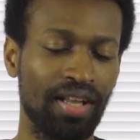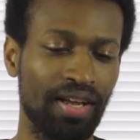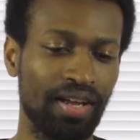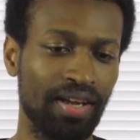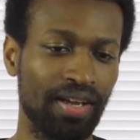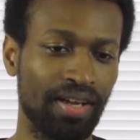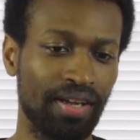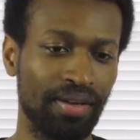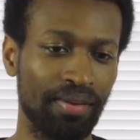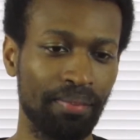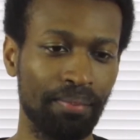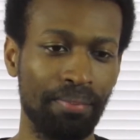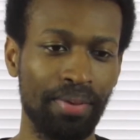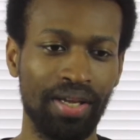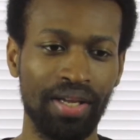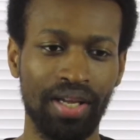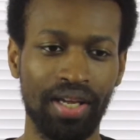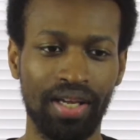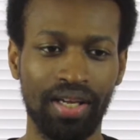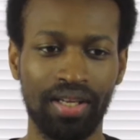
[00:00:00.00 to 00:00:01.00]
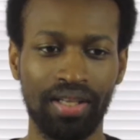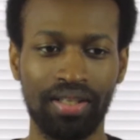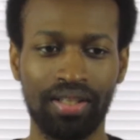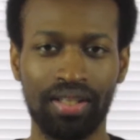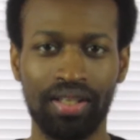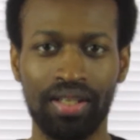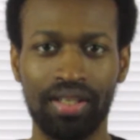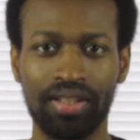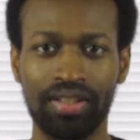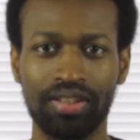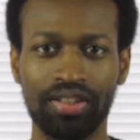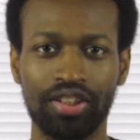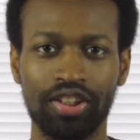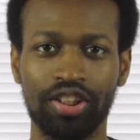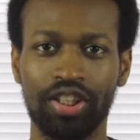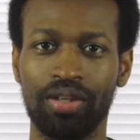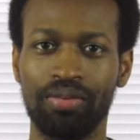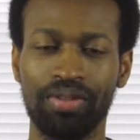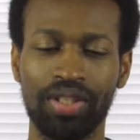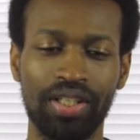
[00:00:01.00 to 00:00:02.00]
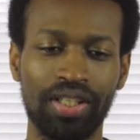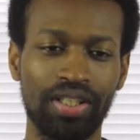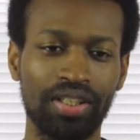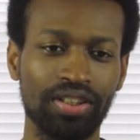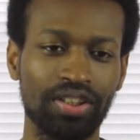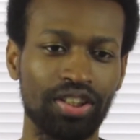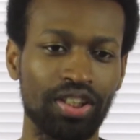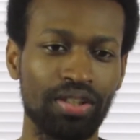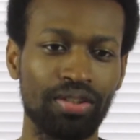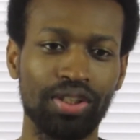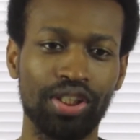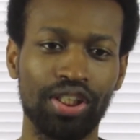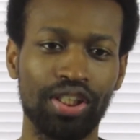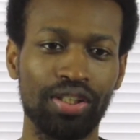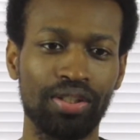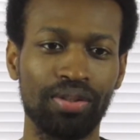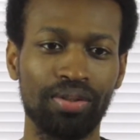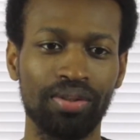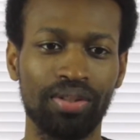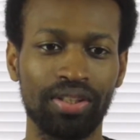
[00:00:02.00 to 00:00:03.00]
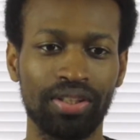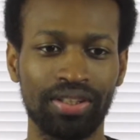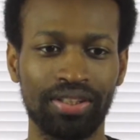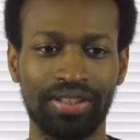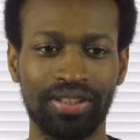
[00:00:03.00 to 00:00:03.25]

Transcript: Uh, being shonen, shoujo,